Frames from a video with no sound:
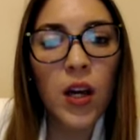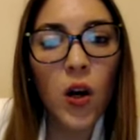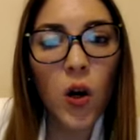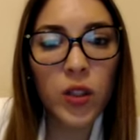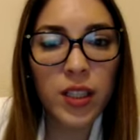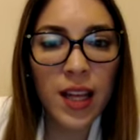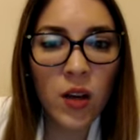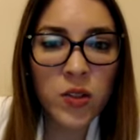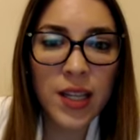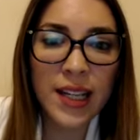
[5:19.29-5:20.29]
On the
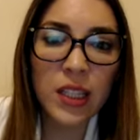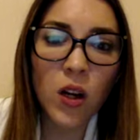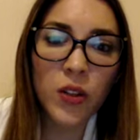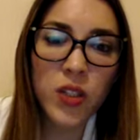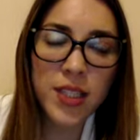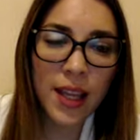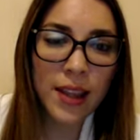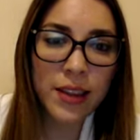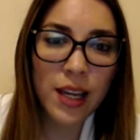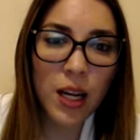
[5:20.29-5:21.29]
downside,
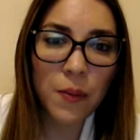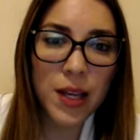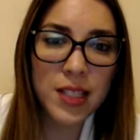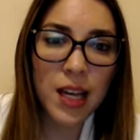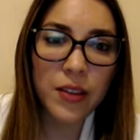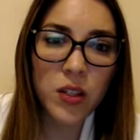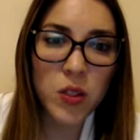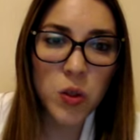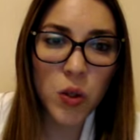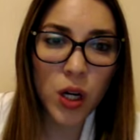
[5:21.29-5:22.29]
understanding database and their
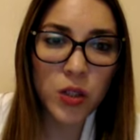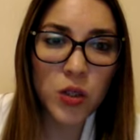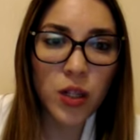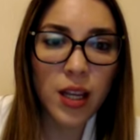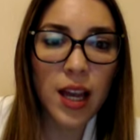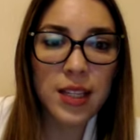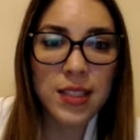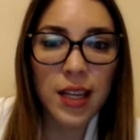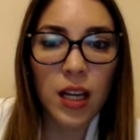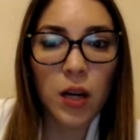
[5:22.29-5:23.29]
structure and
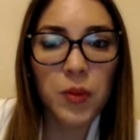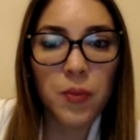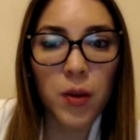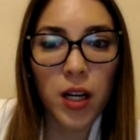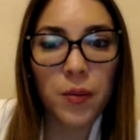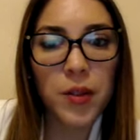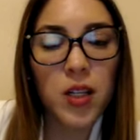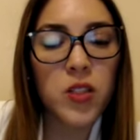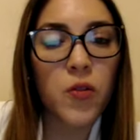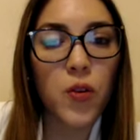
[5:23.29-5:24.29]
setting up the
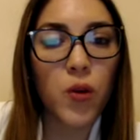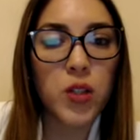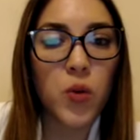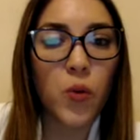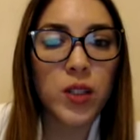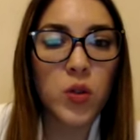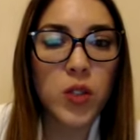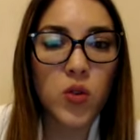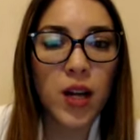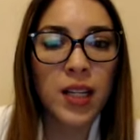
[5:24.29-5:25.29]
parameters for what you want to
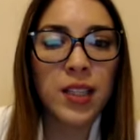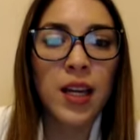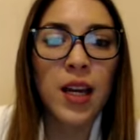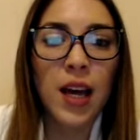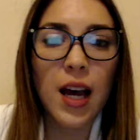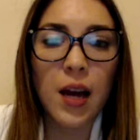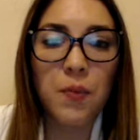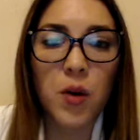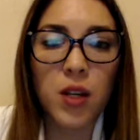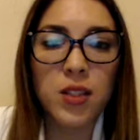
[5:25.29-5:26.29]
extract and
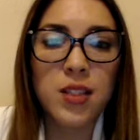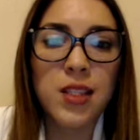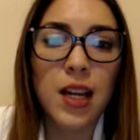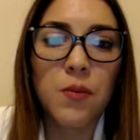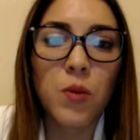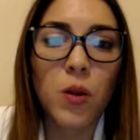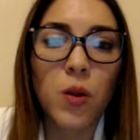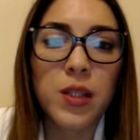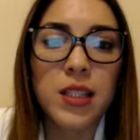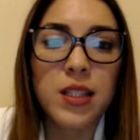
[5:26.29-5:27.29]
process that involve
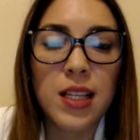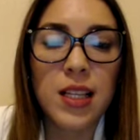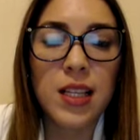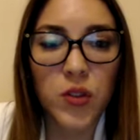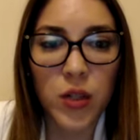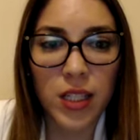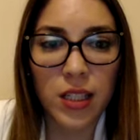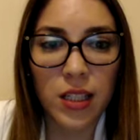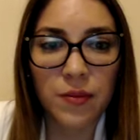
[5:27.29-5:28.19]
intensive training.